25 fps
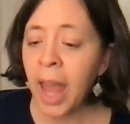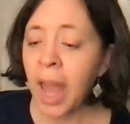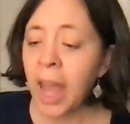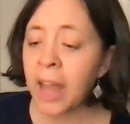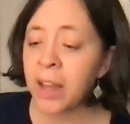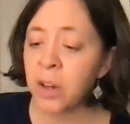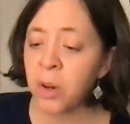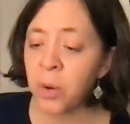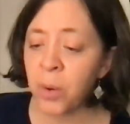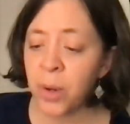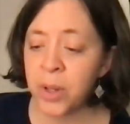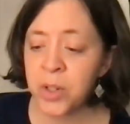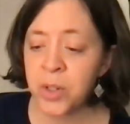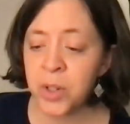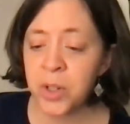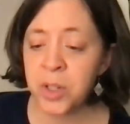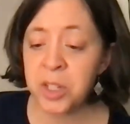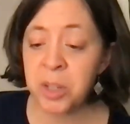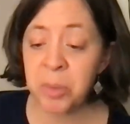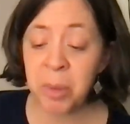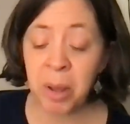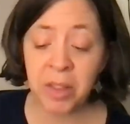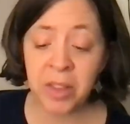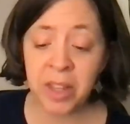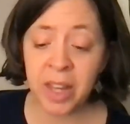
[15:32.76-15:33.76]
And questions
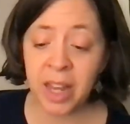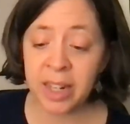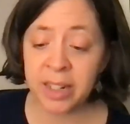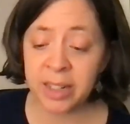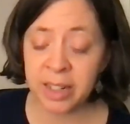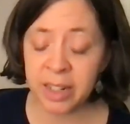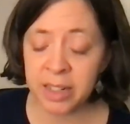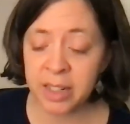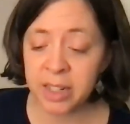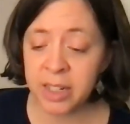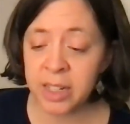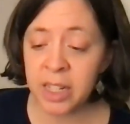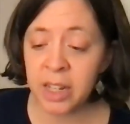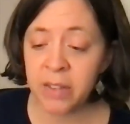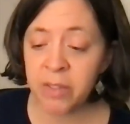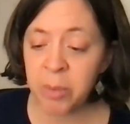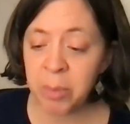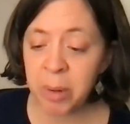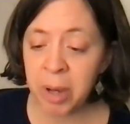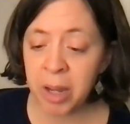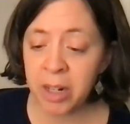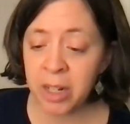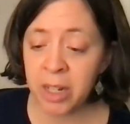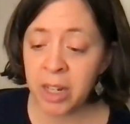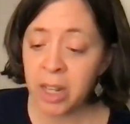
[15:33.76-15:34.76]
about the identity of a
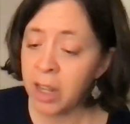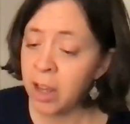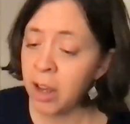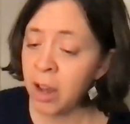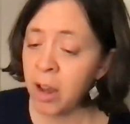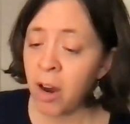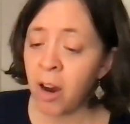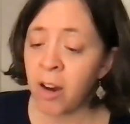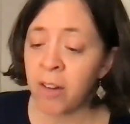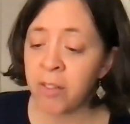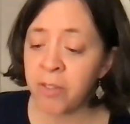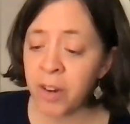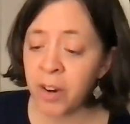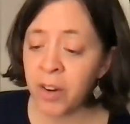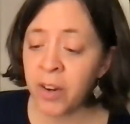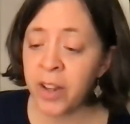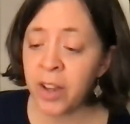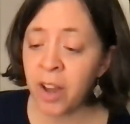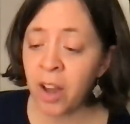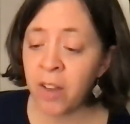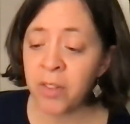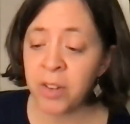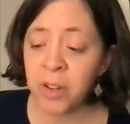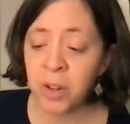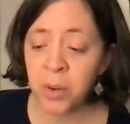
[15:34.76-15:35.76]
body are very
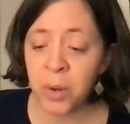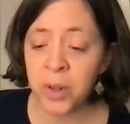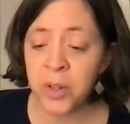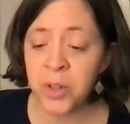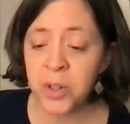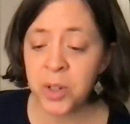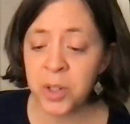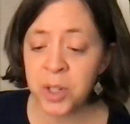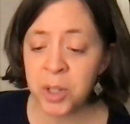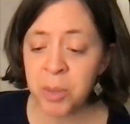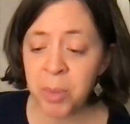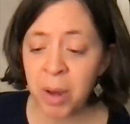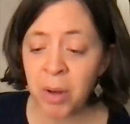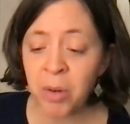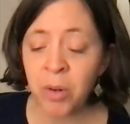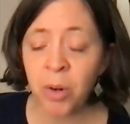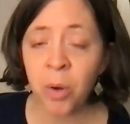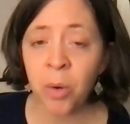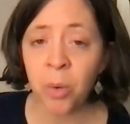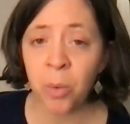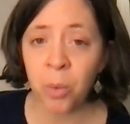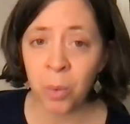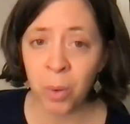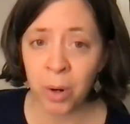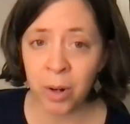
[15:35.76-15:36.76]
often questions about
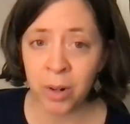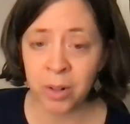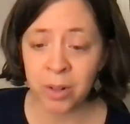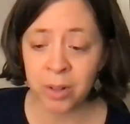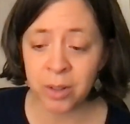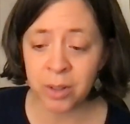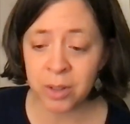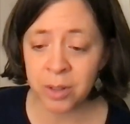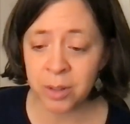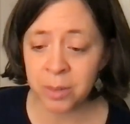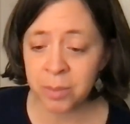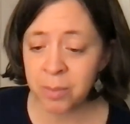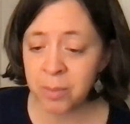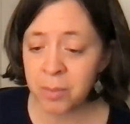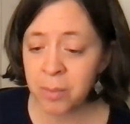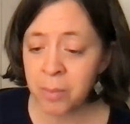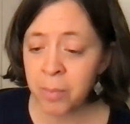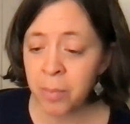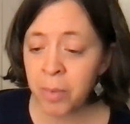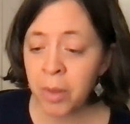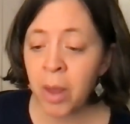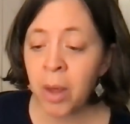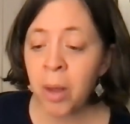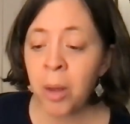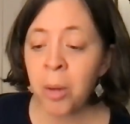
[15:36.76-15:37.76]
words.
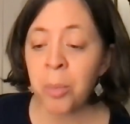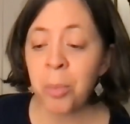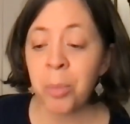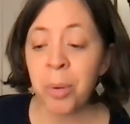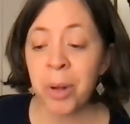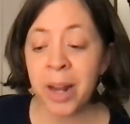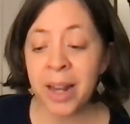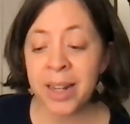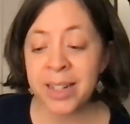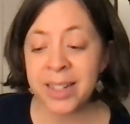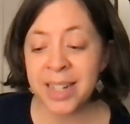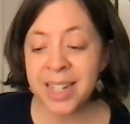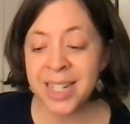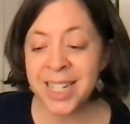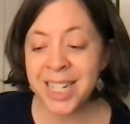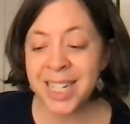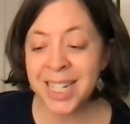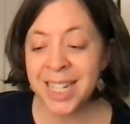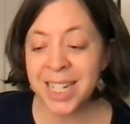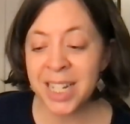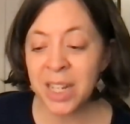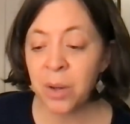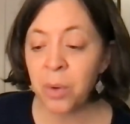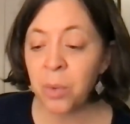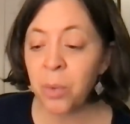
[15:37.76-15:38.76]
But
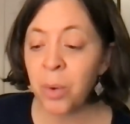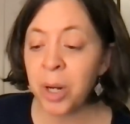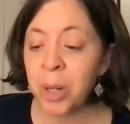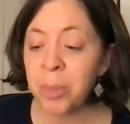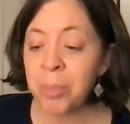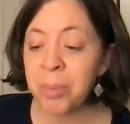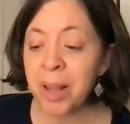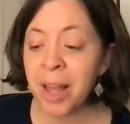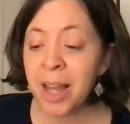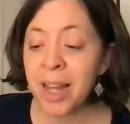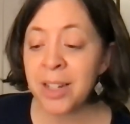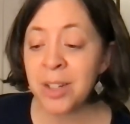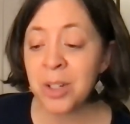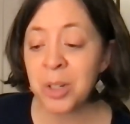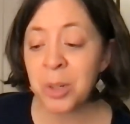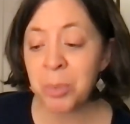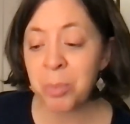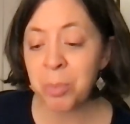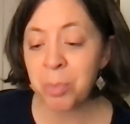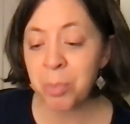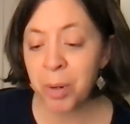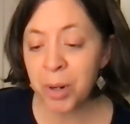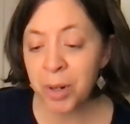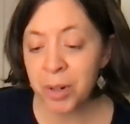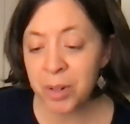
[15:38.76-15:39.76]
identity, when applied
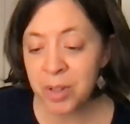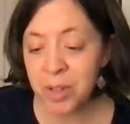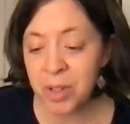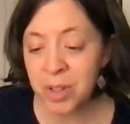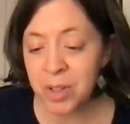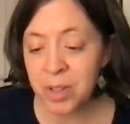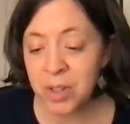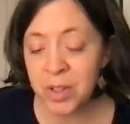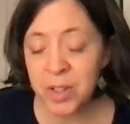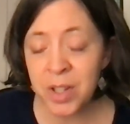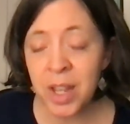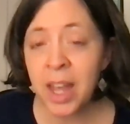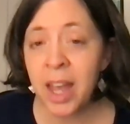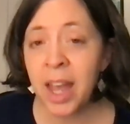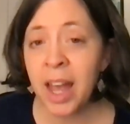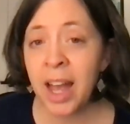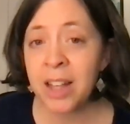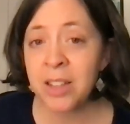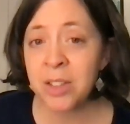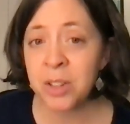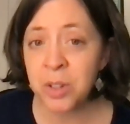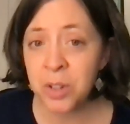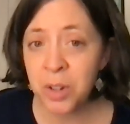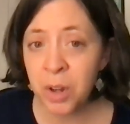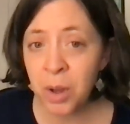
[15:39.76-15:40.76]
to persons,
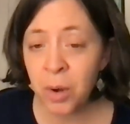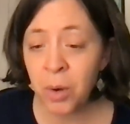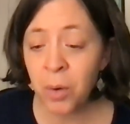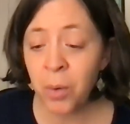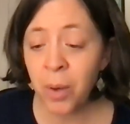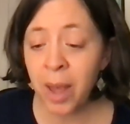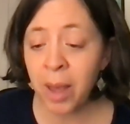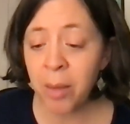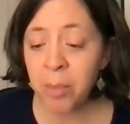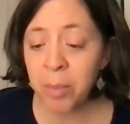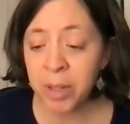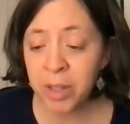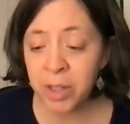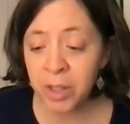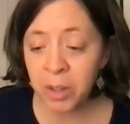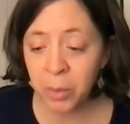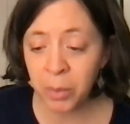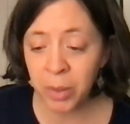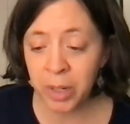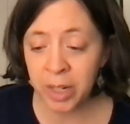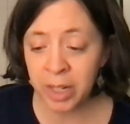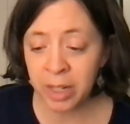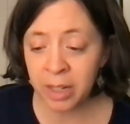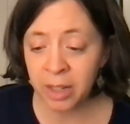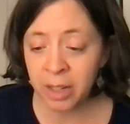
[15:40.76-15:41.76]
has no
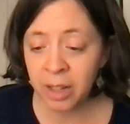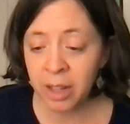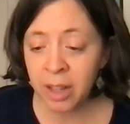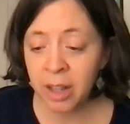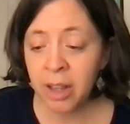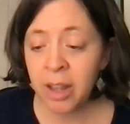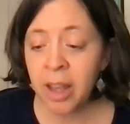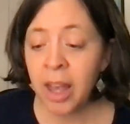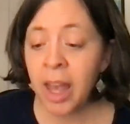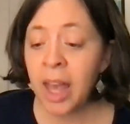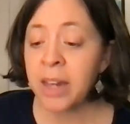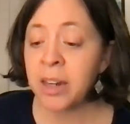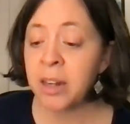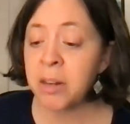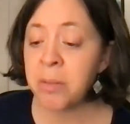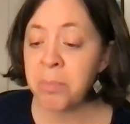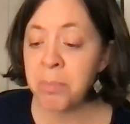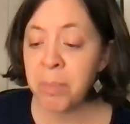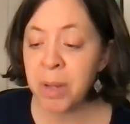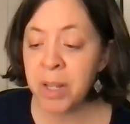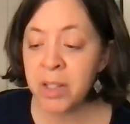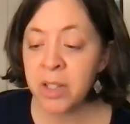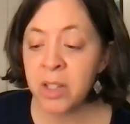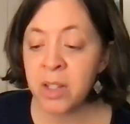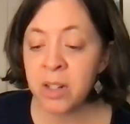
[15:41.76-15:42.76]
ambiguity and
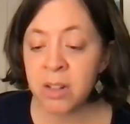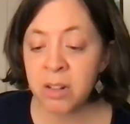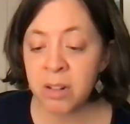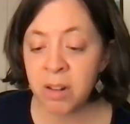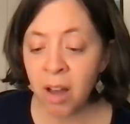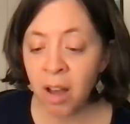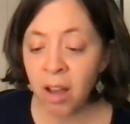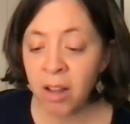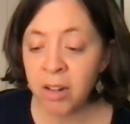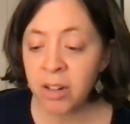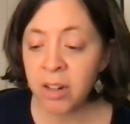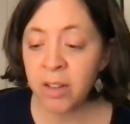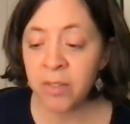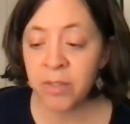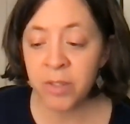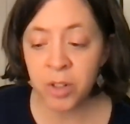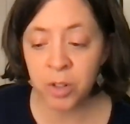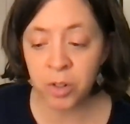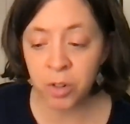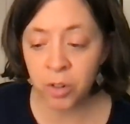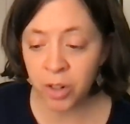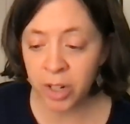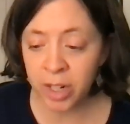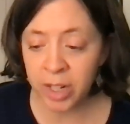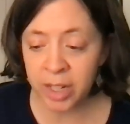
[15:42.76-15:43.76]
admits not of
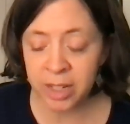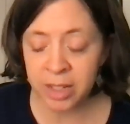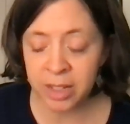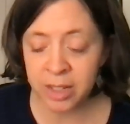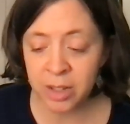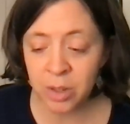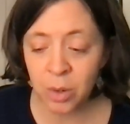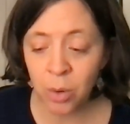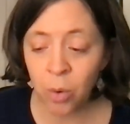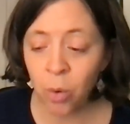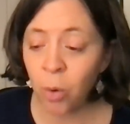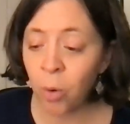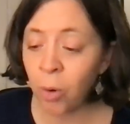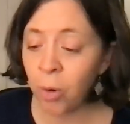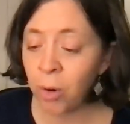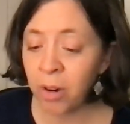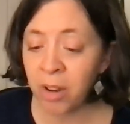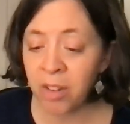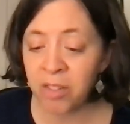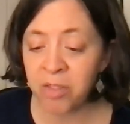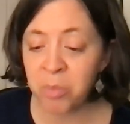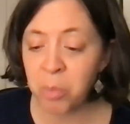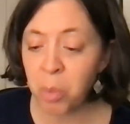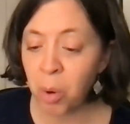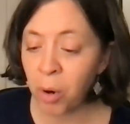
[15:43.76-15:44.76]
degrees or
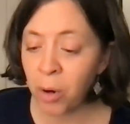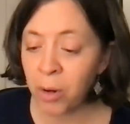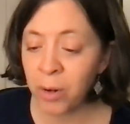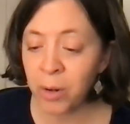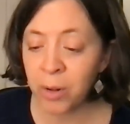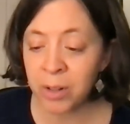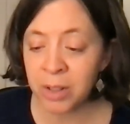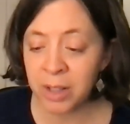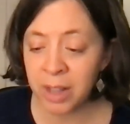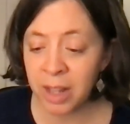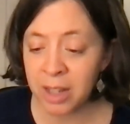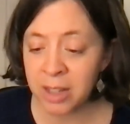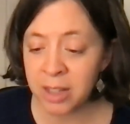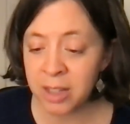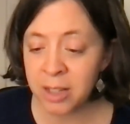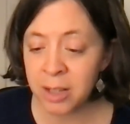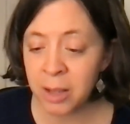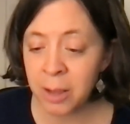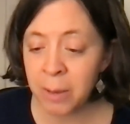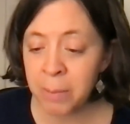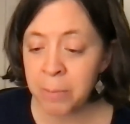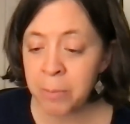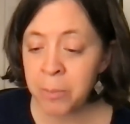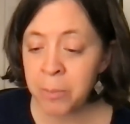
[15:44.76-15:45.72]
of more or less.